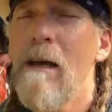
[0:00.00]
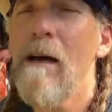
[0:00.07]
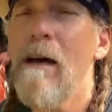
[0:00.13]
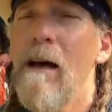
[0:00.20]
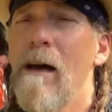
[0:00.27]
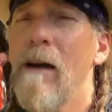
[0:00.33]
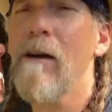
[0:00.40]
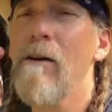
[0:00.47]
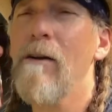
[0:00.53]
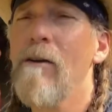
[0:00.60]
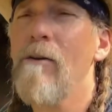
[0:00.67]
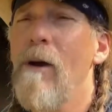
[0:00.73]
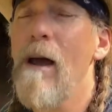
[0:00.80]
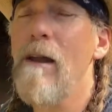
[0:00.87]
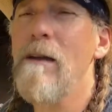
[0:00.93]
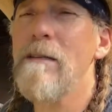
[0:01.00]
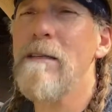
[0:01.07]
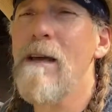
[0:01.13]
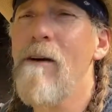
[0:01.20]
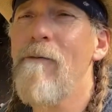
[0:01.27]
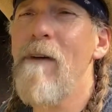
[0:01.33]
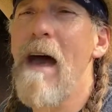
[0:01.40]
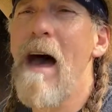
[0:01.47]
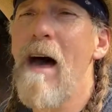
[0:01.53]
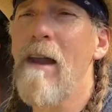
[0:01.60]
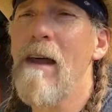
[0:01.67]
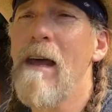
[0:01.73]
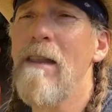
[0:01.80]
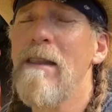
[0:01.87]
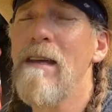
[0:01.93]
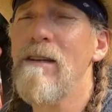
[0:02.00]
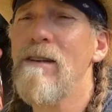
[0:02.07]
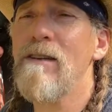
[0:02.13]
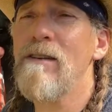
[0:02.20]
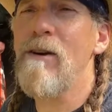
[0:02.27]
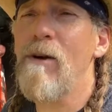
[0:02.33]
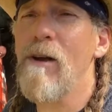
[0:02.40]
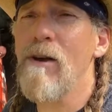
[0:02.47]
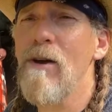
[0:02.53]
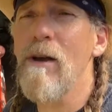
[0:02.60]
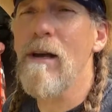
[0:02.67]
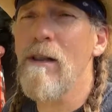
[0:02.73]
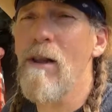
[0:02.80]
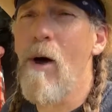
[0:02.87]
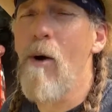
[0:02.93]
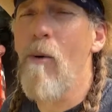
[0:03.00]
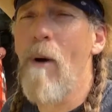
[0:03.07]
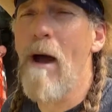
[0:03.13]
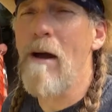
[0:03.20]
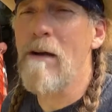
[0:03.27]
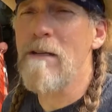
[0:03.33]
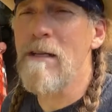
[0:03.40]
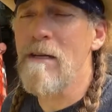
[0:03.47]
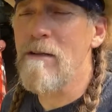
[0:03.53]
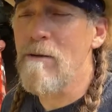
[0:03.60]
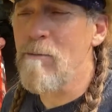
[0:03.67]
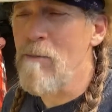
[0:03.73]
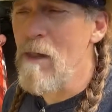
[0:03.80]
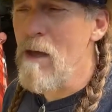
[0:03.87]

ground itself out, and then just started cooking the whole wiring system.